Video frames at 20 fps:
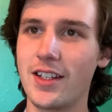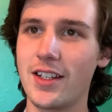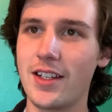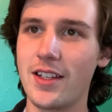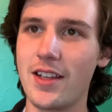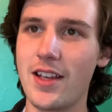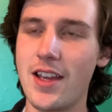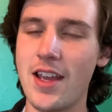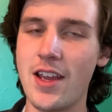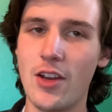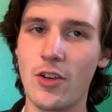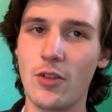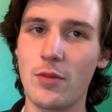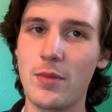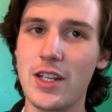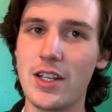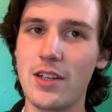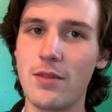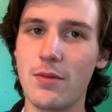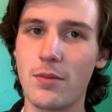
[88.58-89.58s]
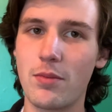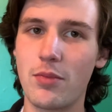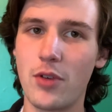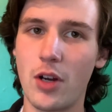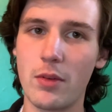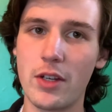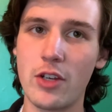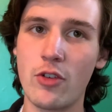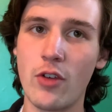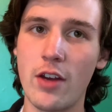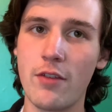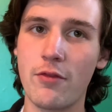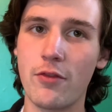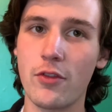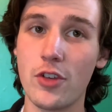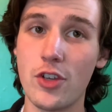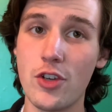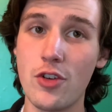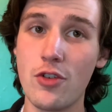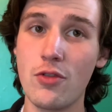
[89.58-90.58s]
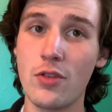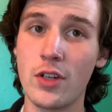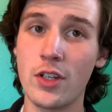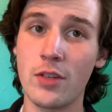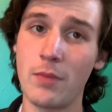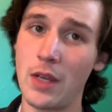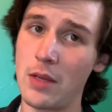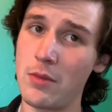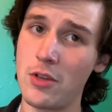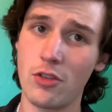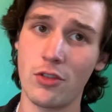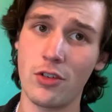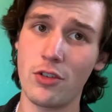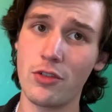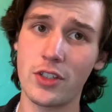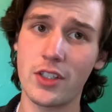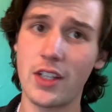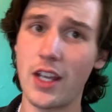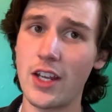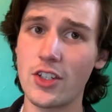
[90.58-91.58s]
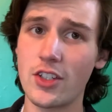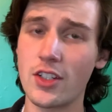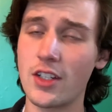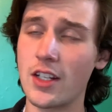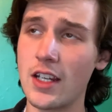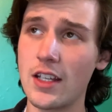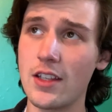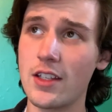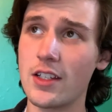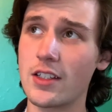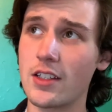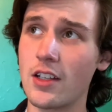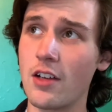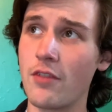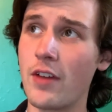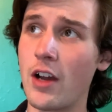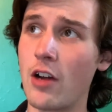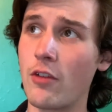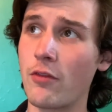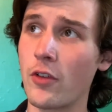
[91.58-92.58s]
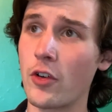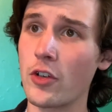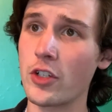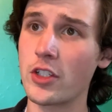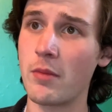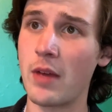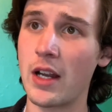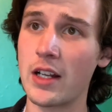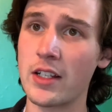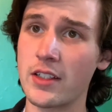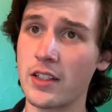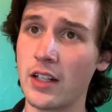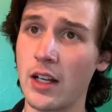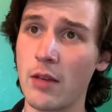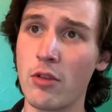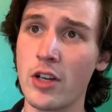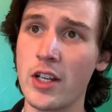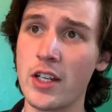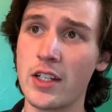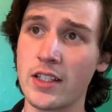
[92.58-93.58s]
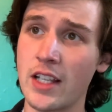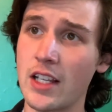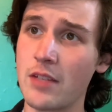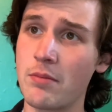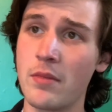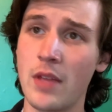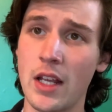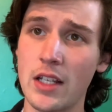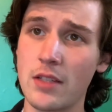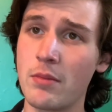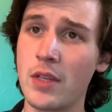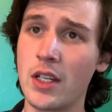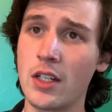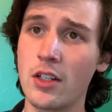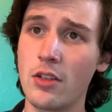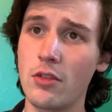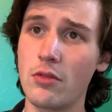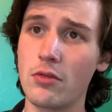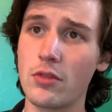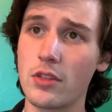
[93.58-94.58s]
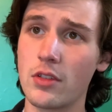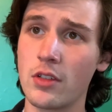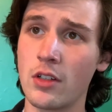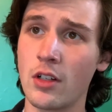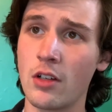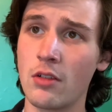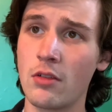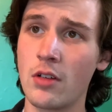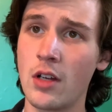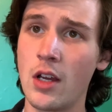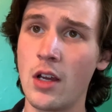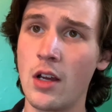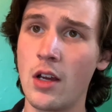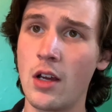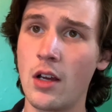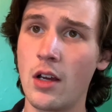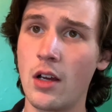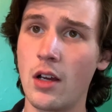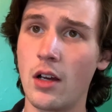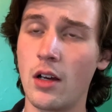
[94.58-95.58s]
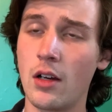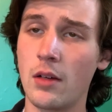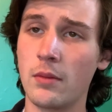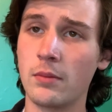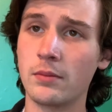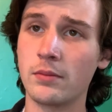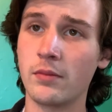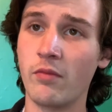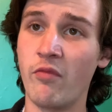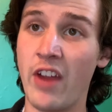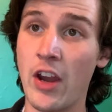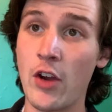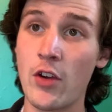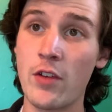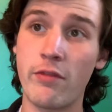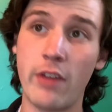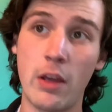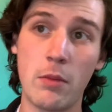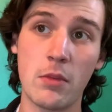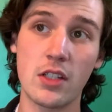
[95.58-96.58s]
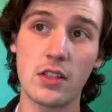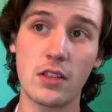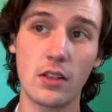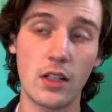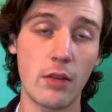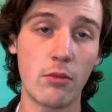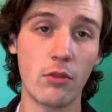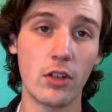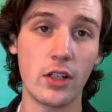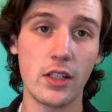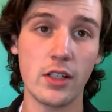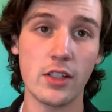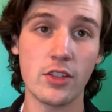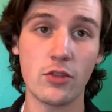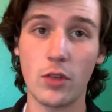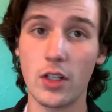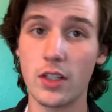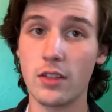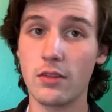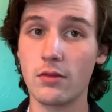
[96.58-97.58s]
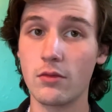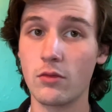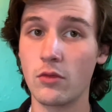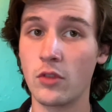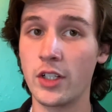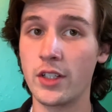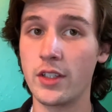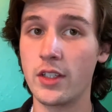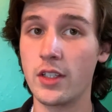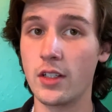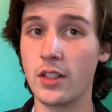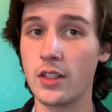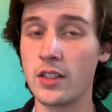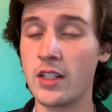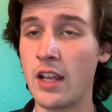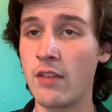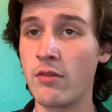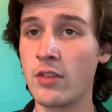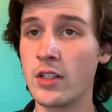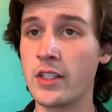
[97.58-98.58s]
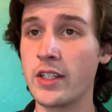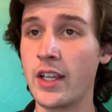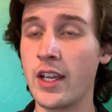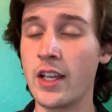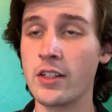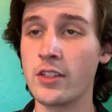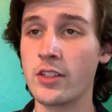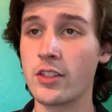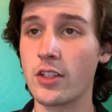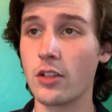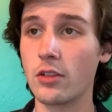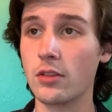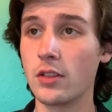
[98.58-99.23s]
it would be probably great for you and maybe your news station to get this stuff out first about a celebrity, because that's big news. Very famous celebrity is what David said. So